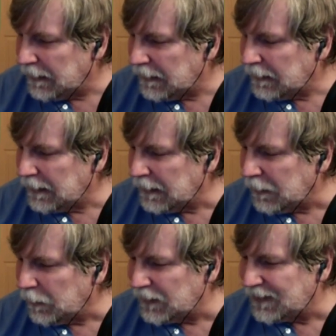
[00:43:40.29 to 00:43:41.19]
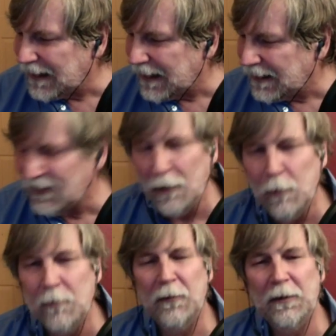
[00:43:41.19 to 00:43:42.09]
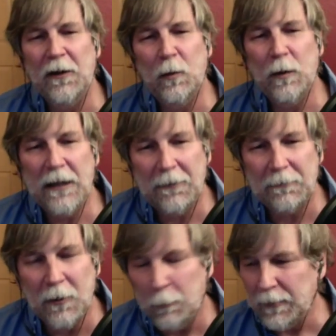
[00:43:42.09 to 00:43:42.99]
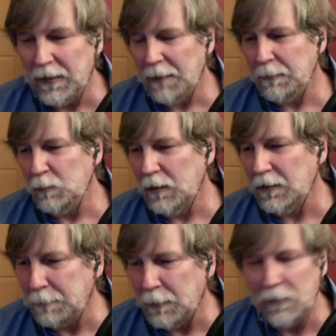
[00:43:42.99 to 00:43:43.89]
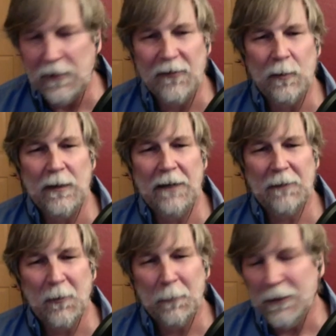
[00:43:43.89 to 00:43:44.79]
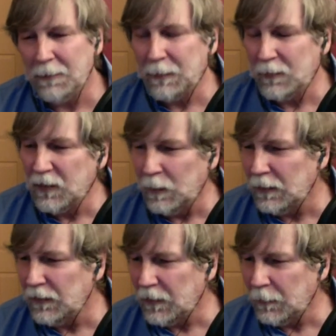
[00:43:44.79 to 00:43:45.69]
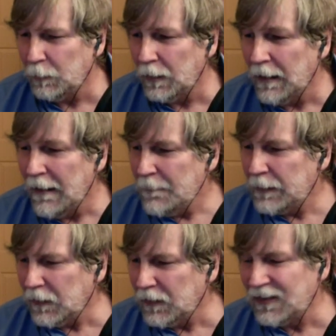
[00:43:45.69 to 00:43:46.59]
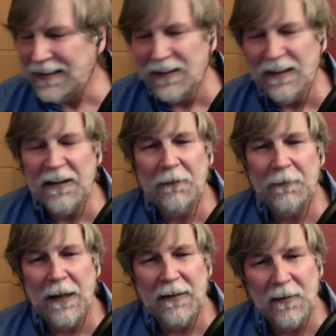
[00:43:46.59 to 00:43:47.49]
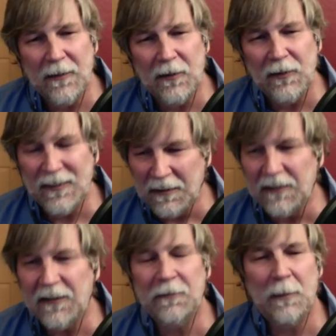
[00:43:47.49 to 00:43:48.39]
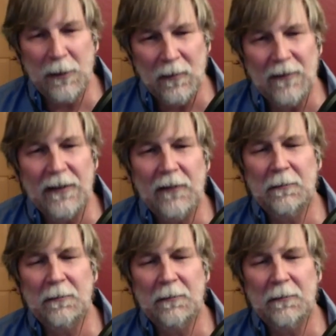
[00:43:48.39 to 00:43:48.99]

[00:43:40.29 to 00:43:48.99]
instead it's, oh no, we have to open up, and we're going to protest, we have to open up, and so on and so forth. There's still enough out there. There's still enough community